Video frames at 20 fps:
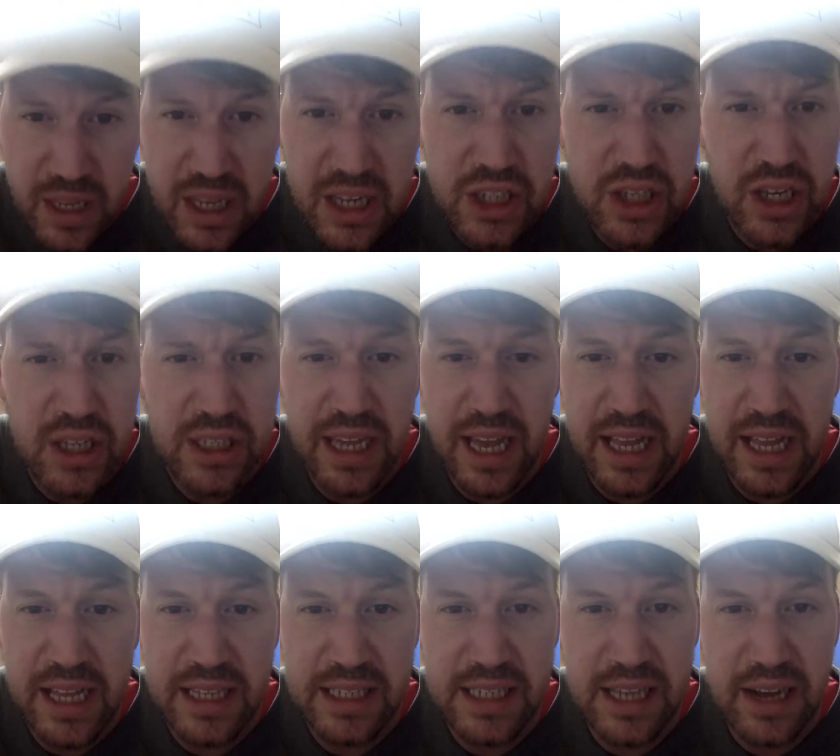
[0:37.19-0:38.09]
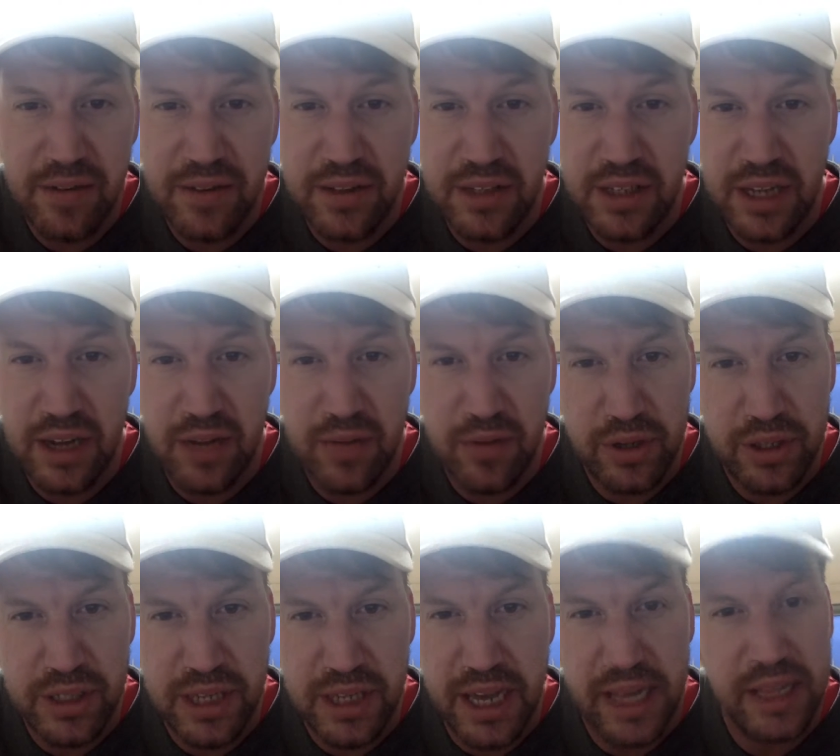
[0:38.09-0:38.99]
It's just getting yourself into that
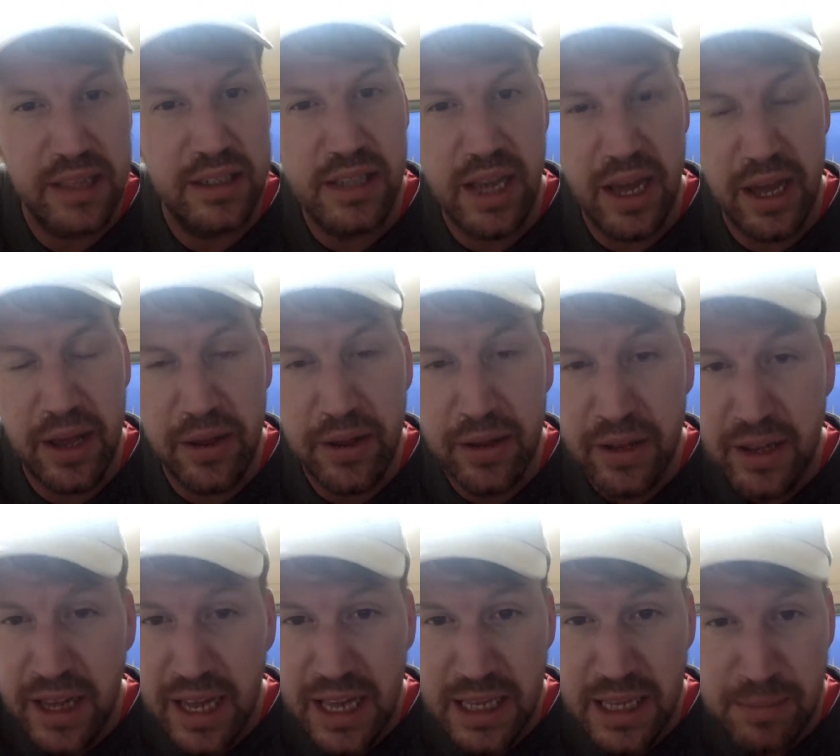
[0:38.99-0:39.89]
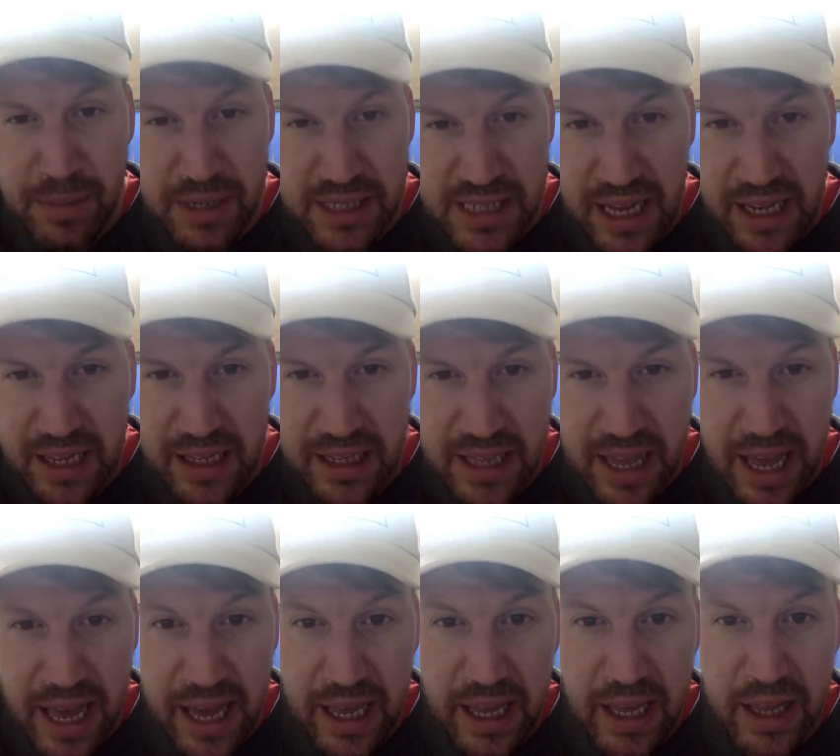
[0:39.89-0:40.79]
routine. So it's my second
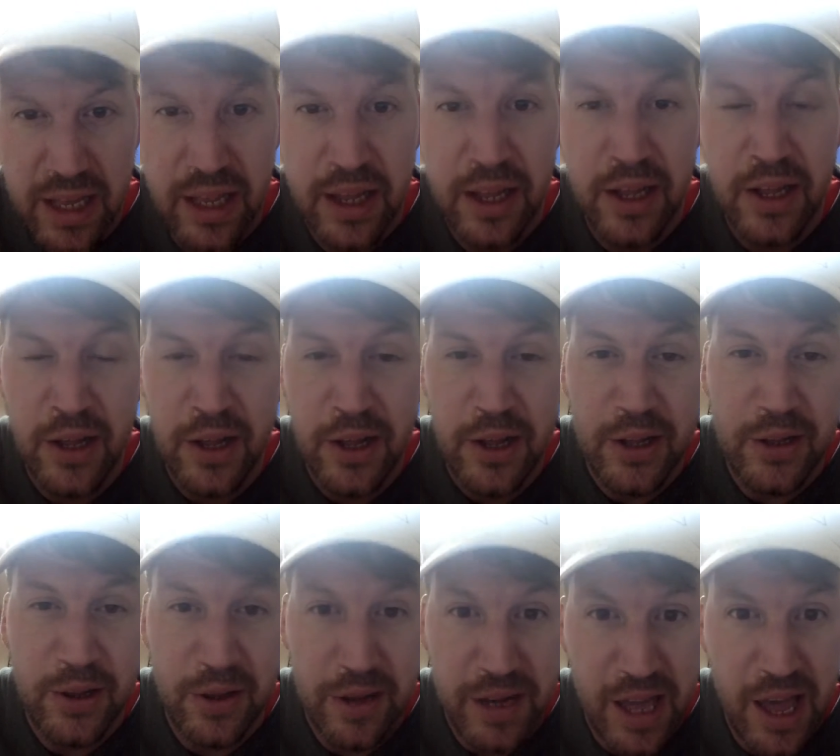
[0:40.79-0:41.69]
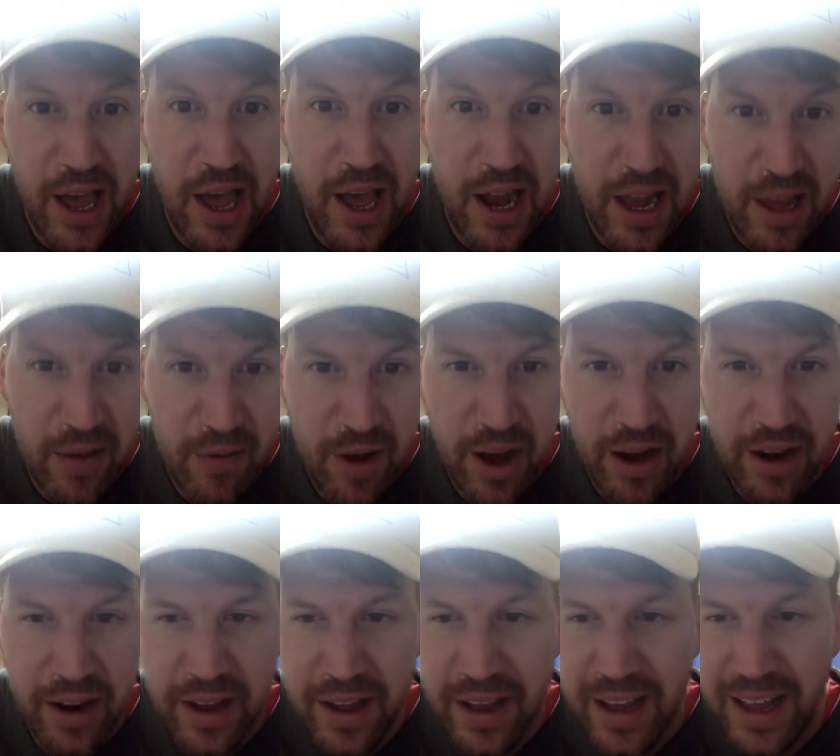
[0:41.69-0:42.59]
day doing the early
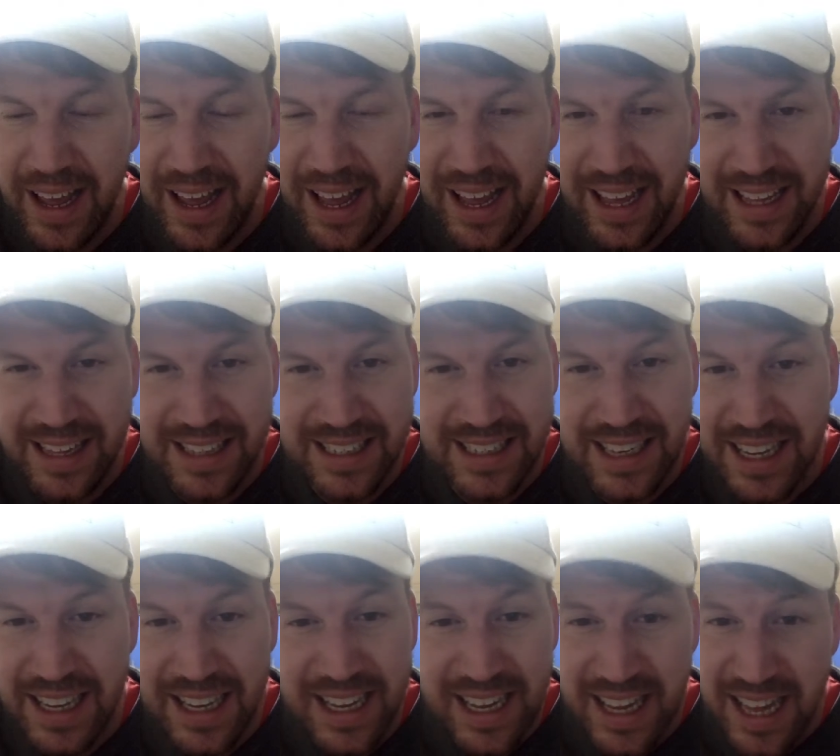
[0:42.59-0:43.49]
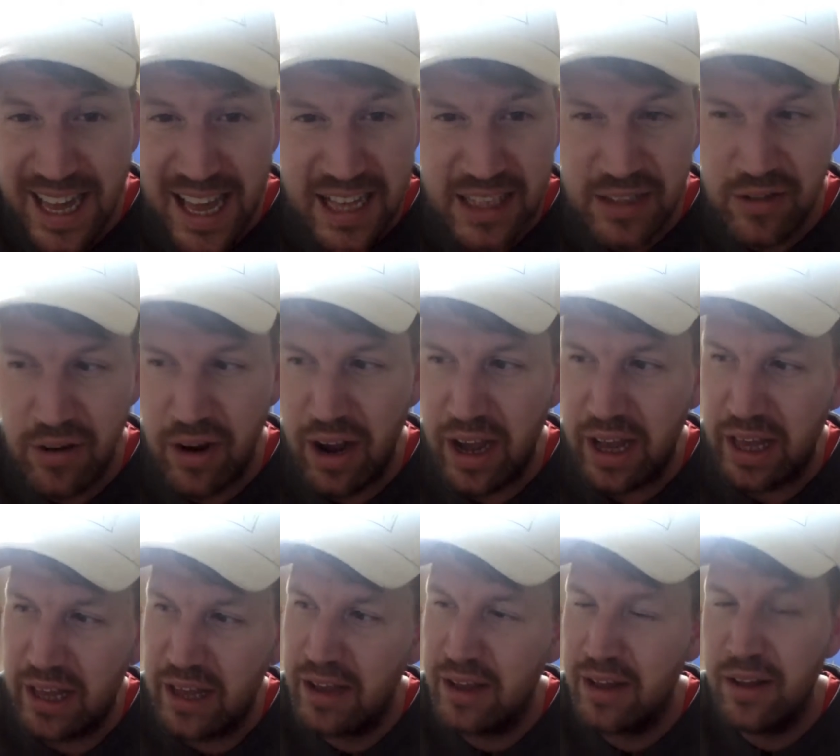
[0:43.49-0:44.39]
run and it's great.
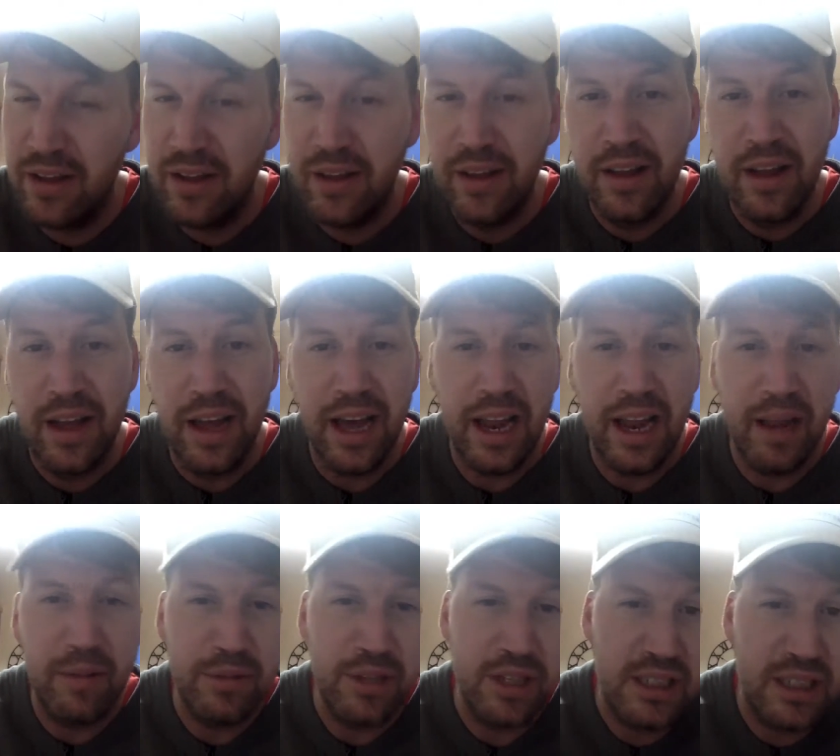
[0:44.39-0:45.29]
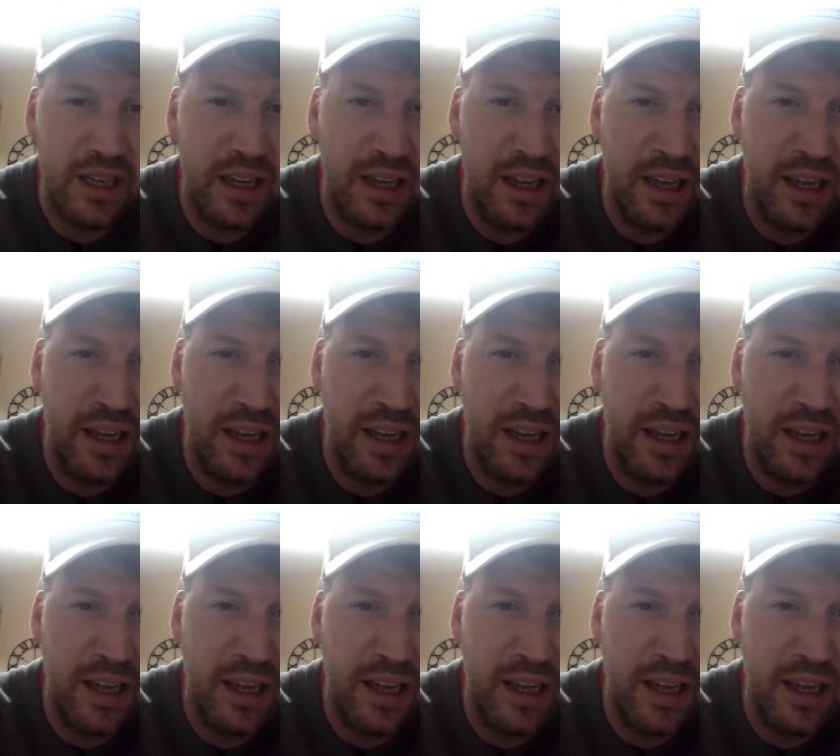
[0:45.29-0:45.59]
And I'm just